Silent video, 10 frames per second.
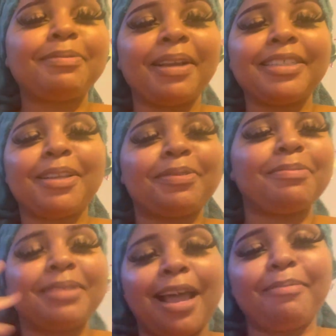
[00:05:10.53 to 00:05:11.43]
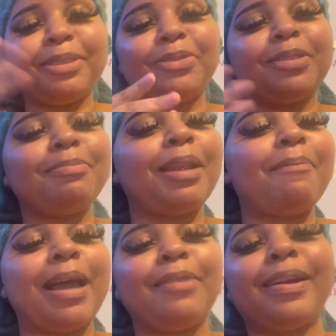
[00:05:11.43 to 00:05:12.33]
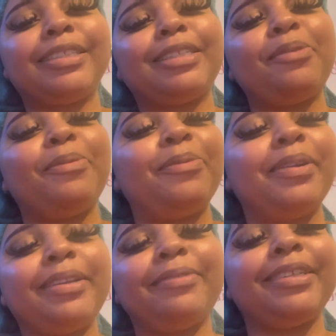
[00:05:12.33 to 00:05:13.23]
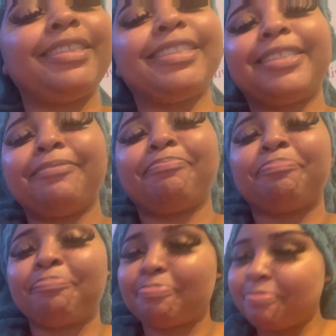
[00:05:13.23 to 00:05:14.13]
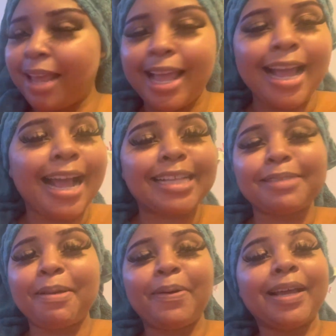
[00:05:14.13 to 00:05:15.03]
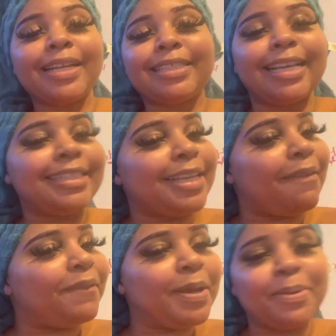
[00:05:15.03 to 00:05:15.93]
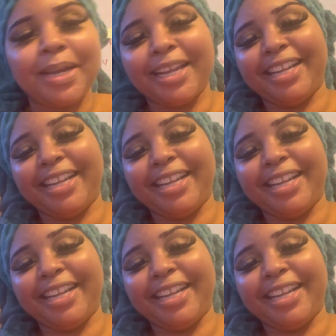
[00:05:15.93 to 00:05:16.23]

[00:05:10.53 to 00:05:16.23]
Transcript: smell yourself sometime because you smell a body wash still on you and just smell good, taste good, feel good.